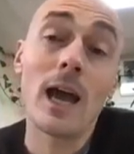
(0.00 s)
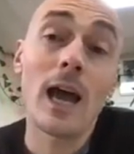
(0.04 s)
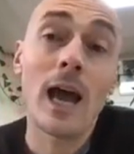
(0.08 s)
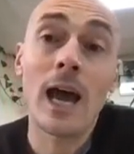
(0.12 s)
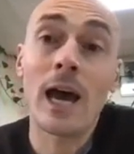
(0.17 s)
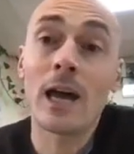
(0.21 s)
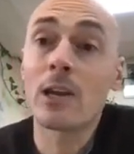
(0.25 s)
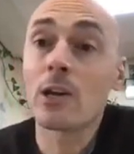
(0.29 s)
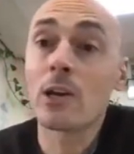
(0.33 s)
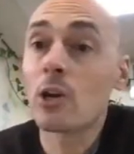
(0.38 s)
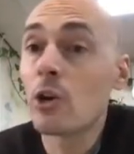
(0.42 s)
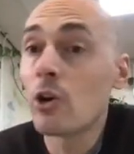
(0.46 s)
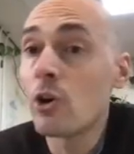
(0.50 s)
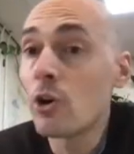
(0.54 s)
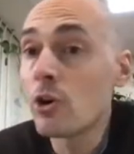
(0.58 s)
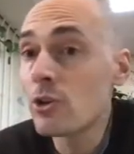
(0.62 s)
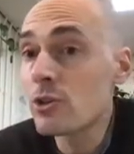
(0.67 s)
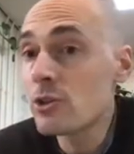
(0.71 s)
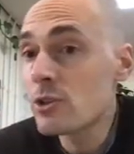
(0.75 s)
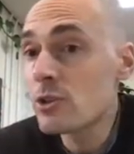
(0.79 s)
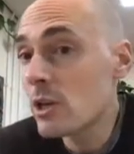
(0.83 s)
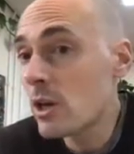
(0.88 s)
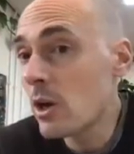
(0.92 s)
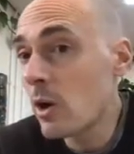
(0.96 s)
and of
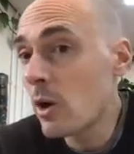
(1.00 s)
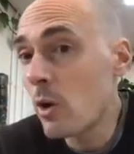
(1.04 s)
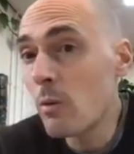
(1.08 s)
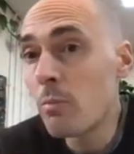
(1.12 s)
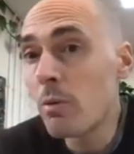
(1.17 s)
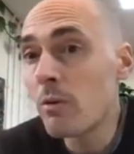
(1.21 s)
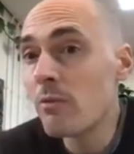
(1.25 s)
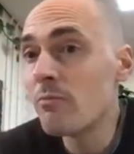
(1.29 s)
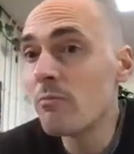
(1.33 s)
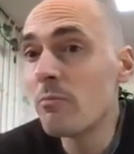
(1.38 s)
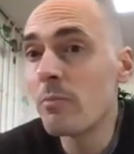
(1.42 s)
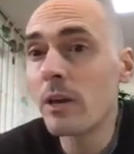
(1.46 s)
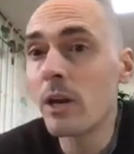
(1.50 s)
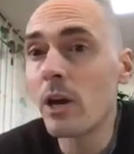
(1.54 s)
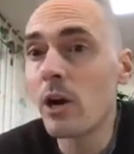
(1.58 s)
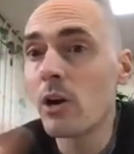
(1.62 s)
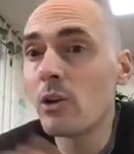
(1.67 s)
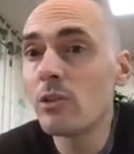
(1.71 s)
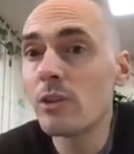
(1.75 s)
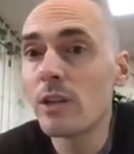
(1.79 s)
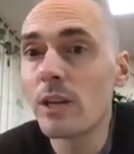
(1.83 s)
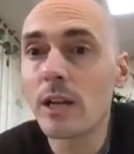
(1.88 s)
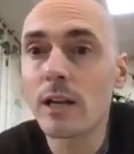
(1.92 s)
course to go above and beyond.